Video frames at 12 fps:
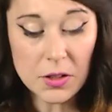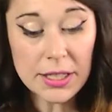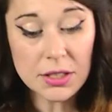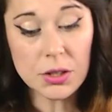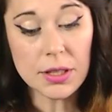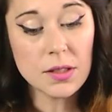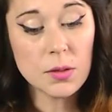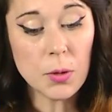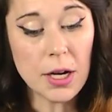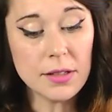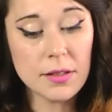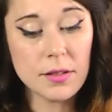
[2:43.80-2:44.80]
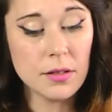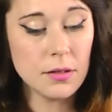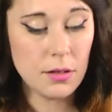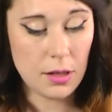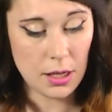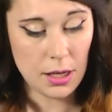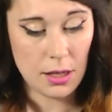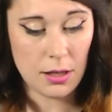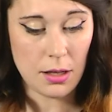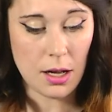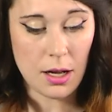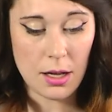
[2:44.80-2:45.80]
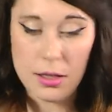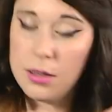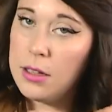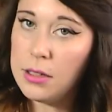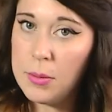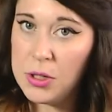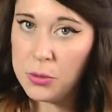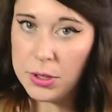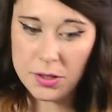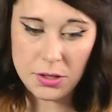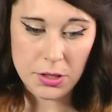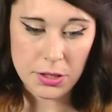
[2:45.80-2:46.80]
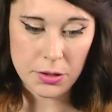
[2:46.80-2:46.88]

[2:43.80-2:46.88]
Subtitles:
you'd like to express the lemon twist, you can